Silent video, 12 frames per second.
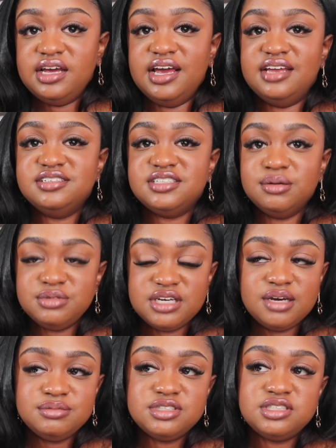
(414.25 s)
And
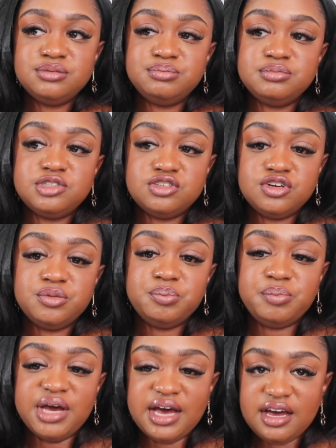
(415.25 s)
sometimes certain
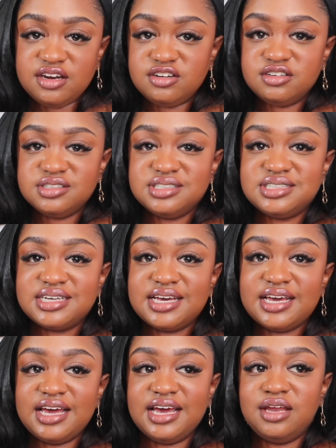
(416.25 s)
patterns
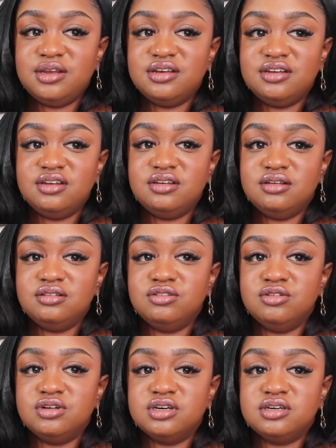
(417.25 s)
can
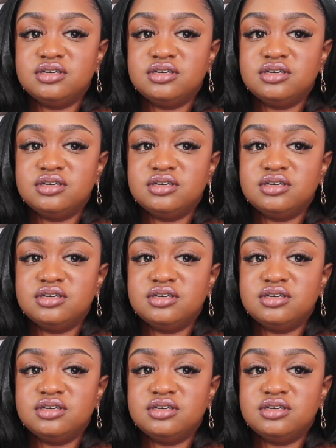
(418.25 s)
look